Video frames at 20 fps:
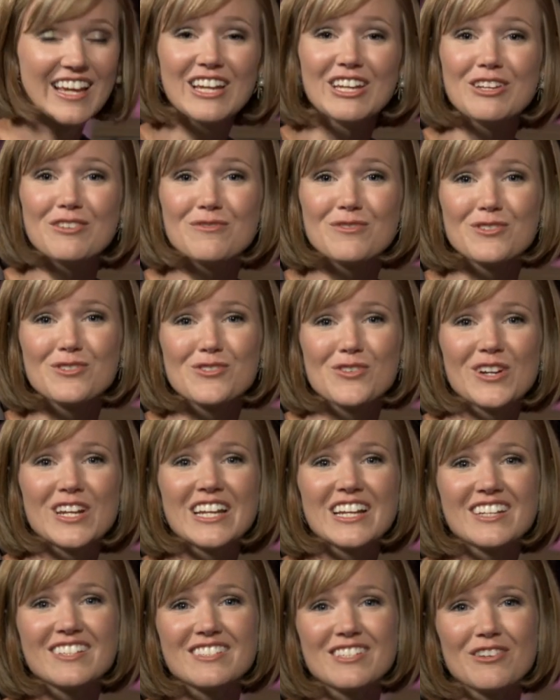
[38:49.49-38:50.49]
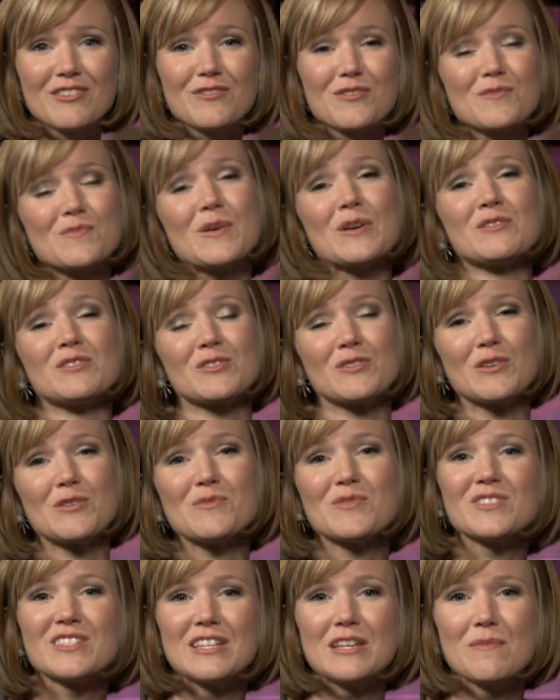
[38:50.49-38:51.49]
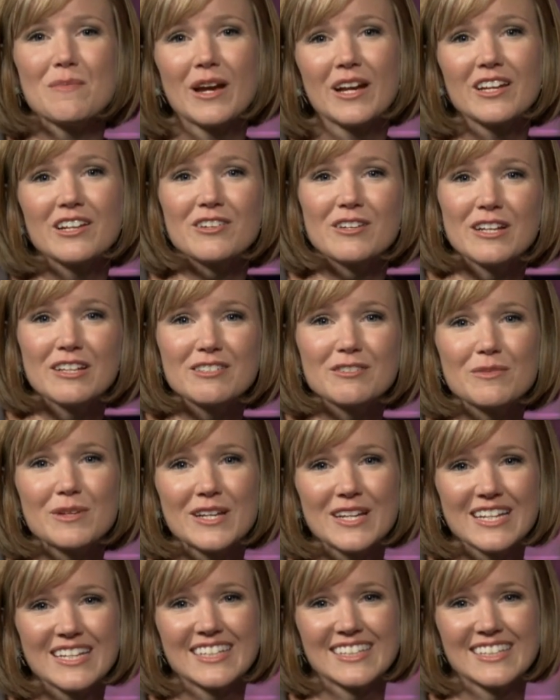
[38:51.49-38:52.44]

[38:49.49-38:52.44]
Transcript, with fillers: thank you for joining us here for Postscript. We'll see you back here next week.